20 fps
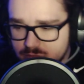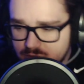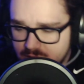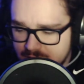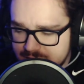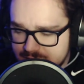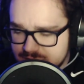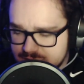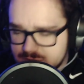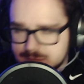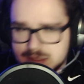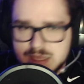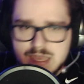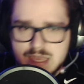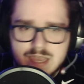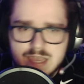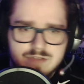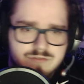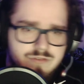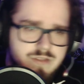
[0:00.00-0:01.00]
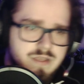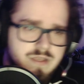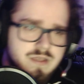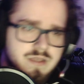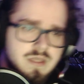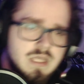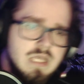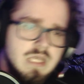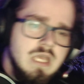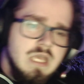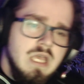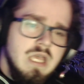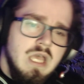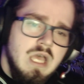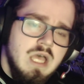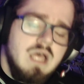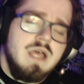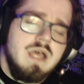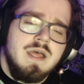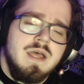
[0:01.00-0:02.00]
I just play casually.
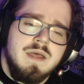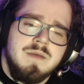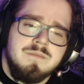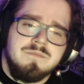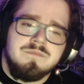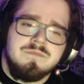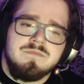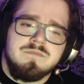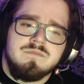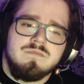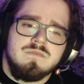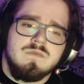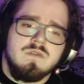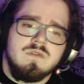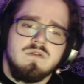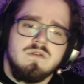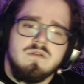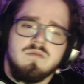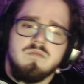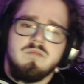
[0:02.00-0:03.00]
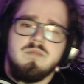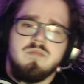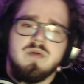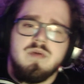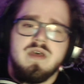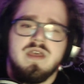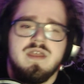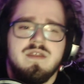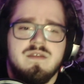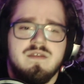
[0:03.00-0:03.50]
But